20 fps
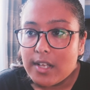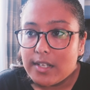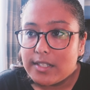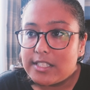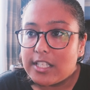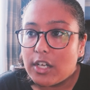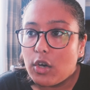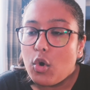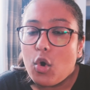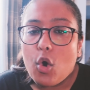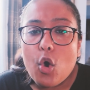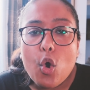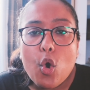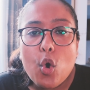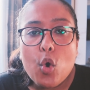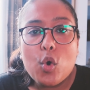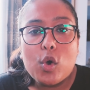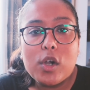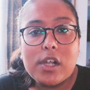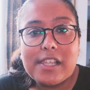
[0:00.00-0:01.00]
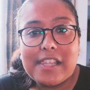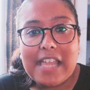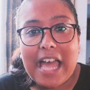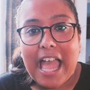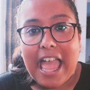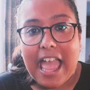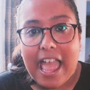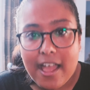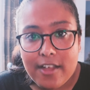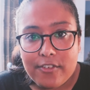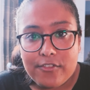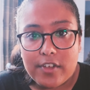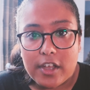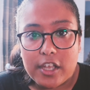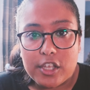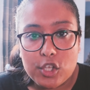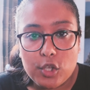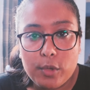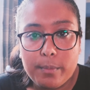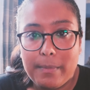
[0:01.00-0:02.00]
So all that
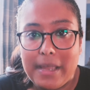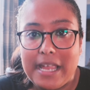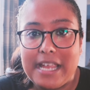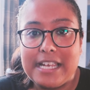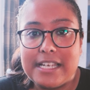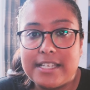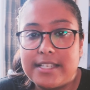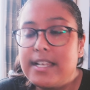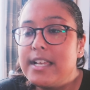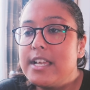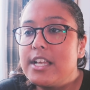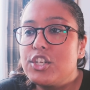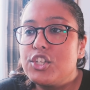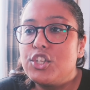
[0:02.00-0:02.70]
effort you made